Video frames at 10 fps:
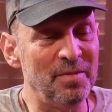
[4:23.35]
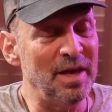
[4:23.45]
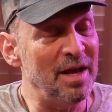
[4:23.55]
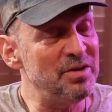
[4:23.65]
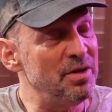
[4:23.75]

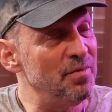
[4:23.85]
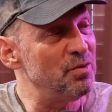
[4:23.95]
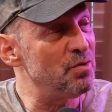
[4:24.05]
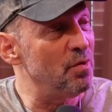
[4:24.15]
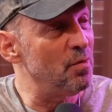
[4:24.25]
that's a
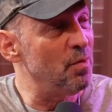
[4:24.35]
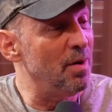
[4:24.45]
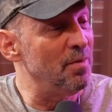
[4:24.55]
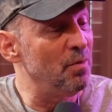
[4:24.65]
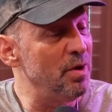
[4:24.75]
different sort of
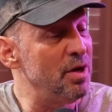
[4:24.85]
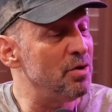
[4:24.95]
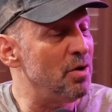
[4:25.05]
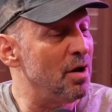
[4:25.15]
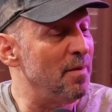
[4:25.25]
problem, and we can
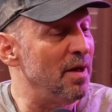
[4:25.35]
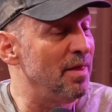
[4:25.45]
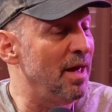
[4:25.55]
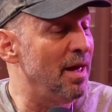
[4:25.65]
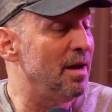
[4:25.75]
talk about
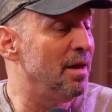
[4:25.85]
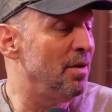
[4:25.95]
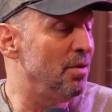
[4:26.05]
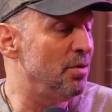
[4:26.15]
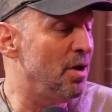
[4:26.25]
that
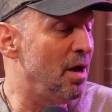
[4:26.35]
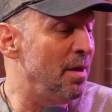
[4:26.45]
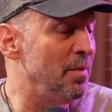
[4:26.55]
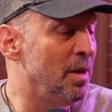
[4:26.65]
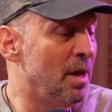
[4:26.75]
another
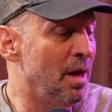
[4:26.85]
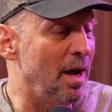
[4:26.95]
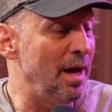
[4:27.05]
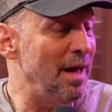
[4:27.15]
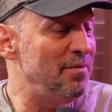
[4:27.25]
time.
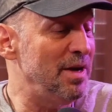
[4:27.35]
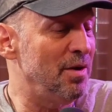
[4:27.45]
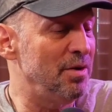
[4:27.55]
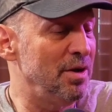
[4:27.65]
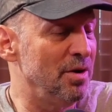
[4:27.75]
I have
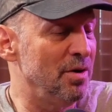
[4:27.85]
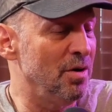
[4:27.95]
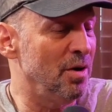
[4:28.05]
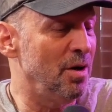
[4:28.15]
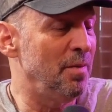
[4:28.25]
down
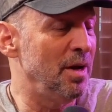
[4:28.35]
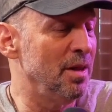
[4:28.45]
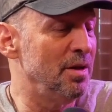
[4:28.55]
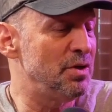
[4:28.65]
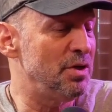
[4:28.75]
here on my
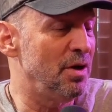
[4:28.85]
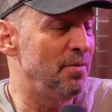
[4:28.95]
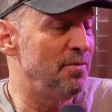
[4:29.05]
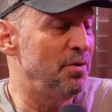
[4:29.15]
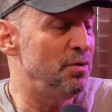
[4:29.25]
list
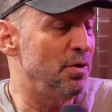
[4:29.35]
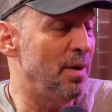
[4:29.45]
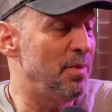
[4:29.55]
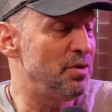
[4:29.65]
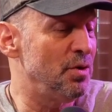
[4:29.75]
of future
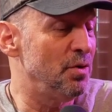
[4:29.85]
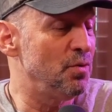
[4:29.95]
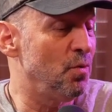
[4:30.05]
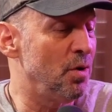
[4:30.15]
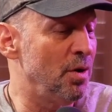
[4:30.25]

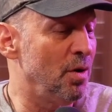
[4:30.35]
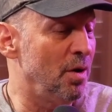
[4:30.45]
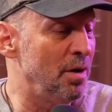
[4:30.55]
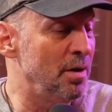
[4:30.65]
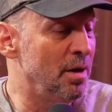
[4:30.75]
episodes one
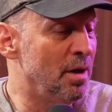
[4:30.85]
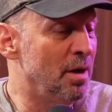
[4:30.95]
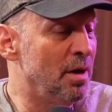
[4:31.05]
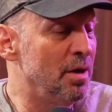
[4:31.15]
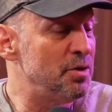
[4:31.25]
on
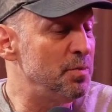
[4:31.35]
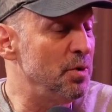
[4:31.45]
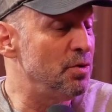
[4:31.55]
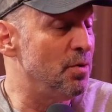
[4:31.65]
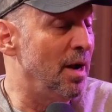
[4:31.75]

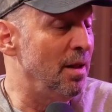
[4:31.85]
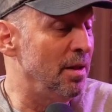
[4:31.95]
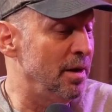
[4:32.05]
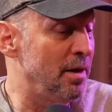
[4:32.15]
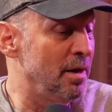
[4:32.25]

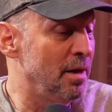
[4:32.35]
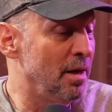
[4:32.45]
spirituality.